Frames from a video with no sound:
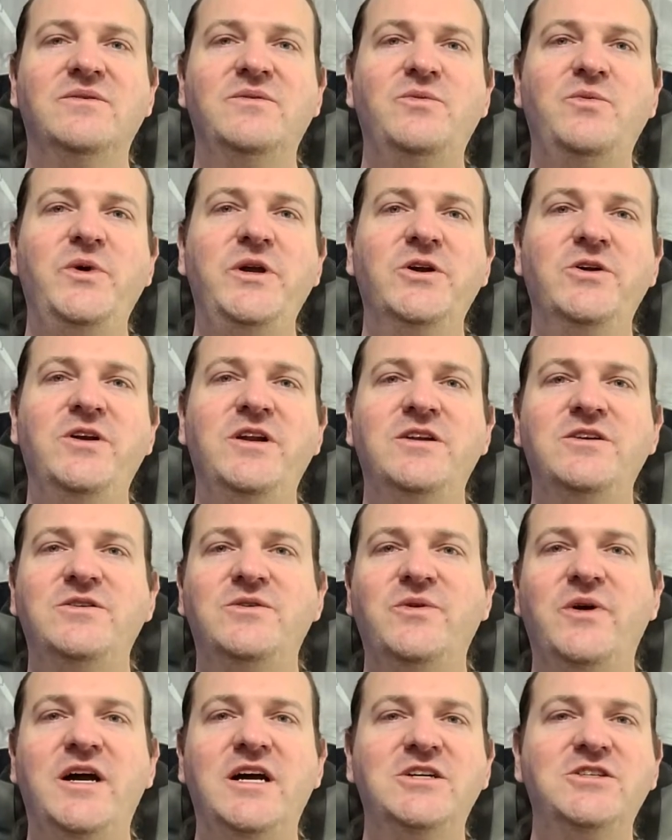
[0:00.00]
weird
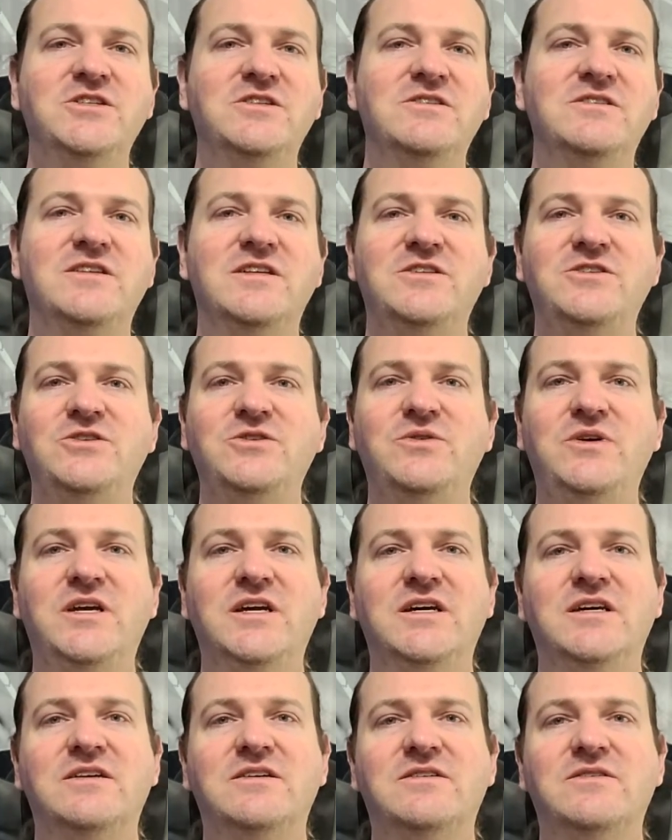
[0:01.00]
interactions that you
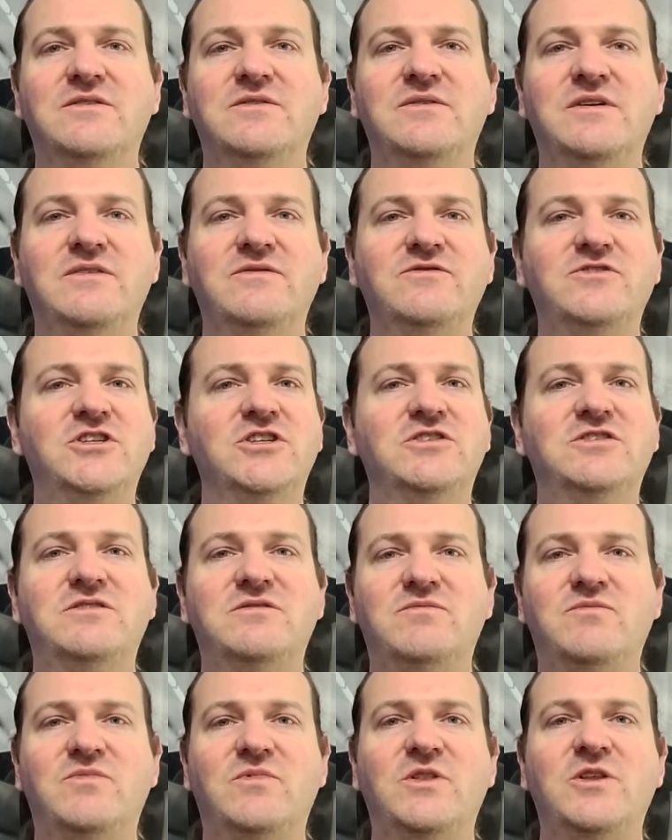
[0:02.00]
get of just
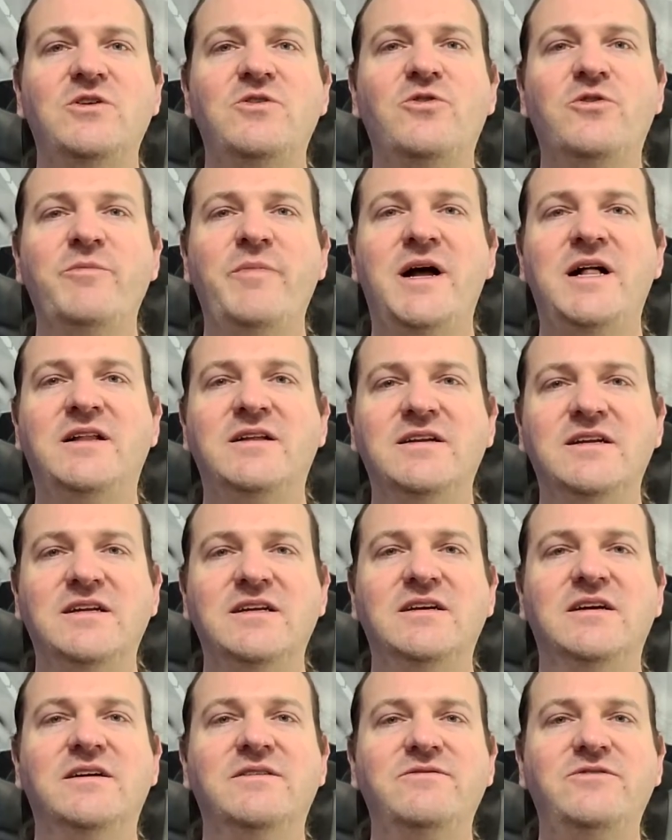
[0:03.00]
the
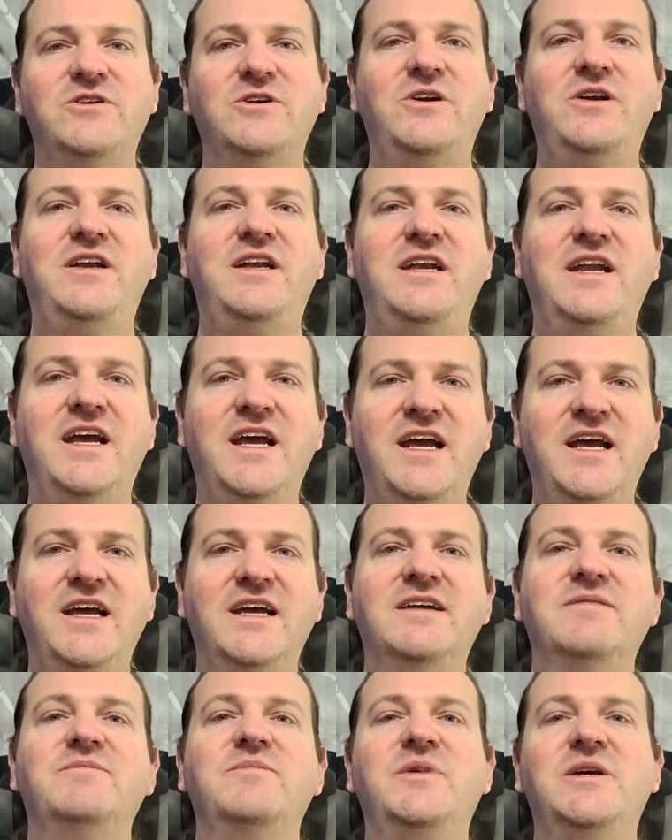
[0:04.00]
normality of your
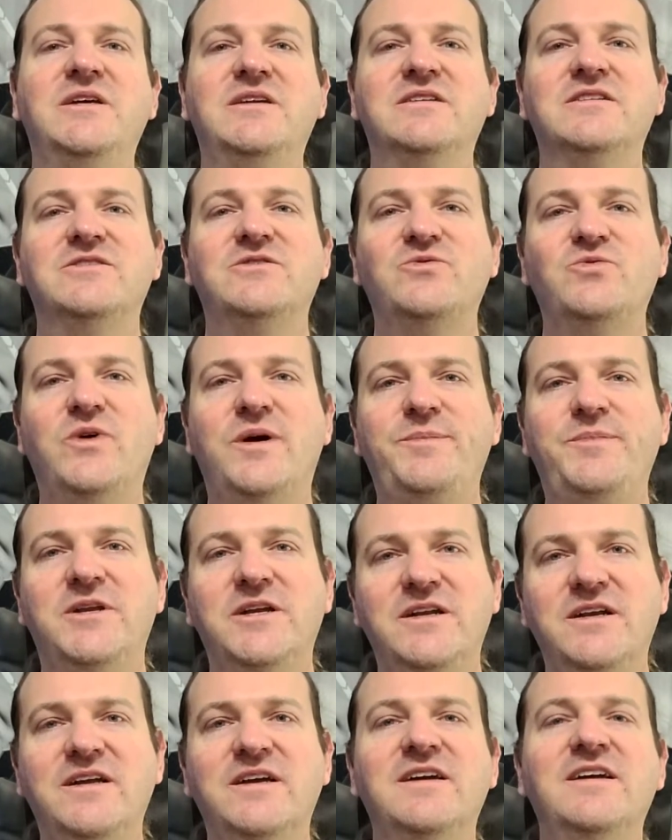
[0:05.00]
day being
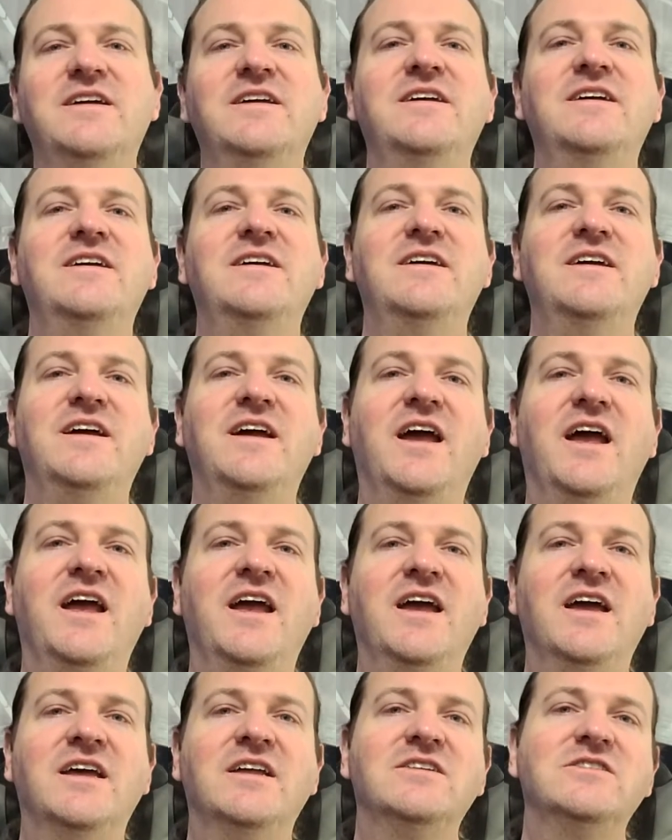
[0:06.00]
disrupted.
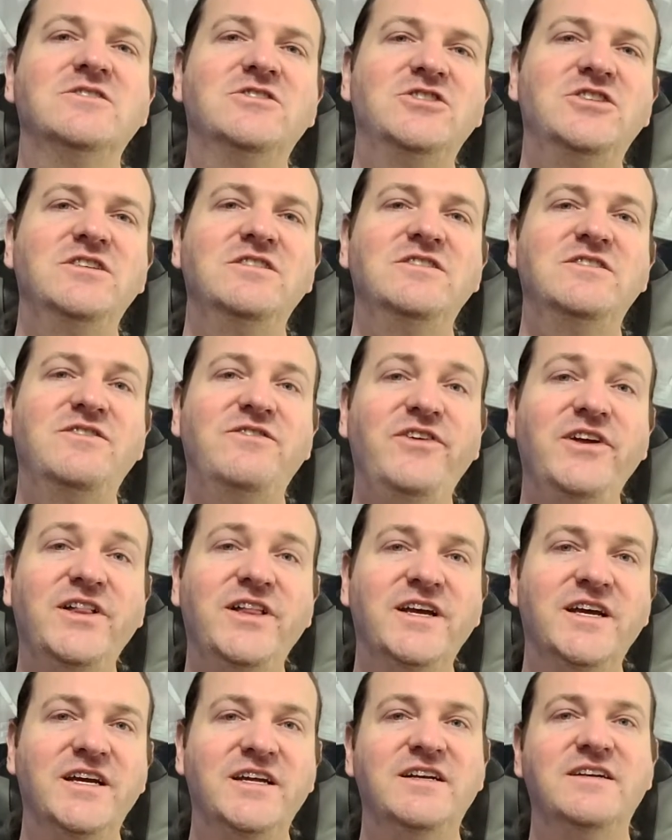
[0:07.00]
And she's
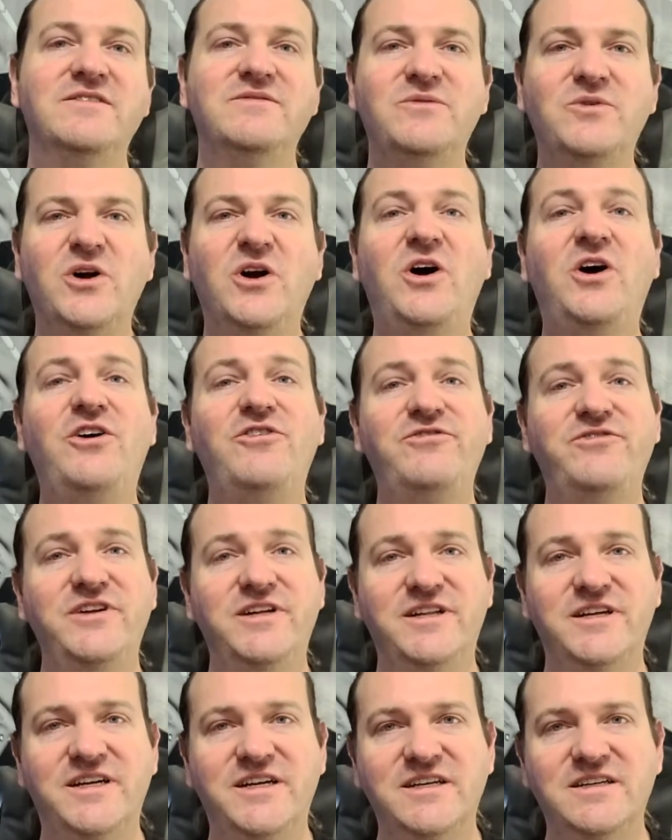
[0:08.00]
feeling it. We're all
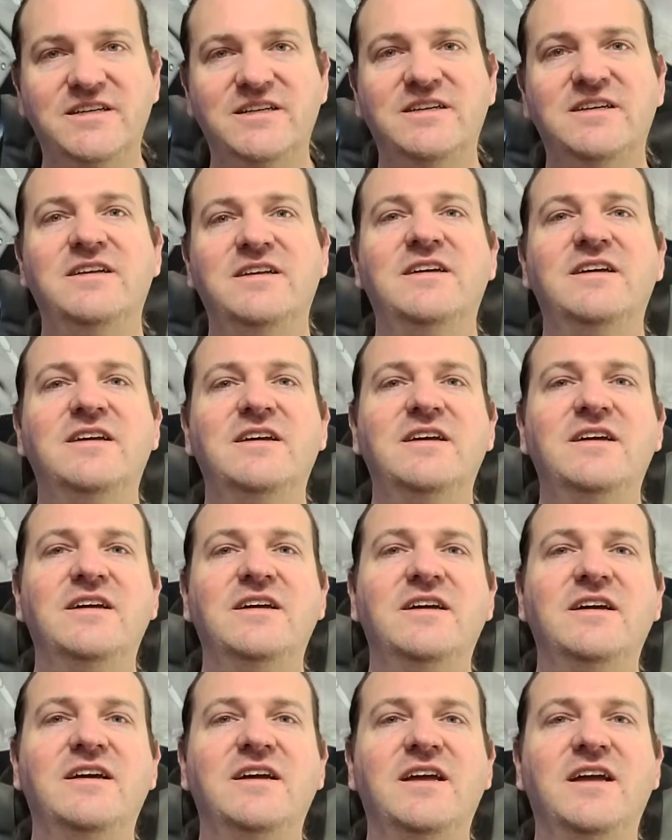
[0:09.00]
feeling it.
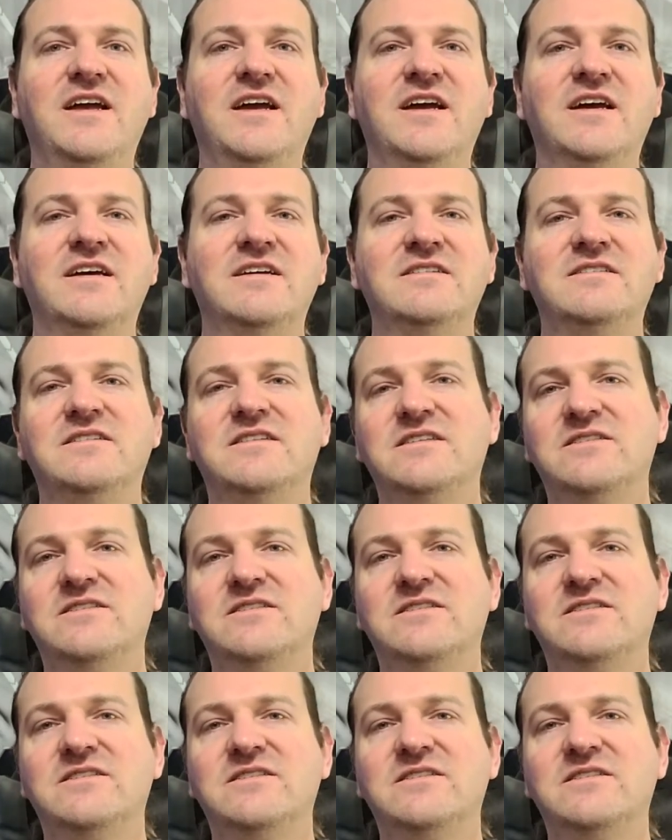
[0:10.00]
And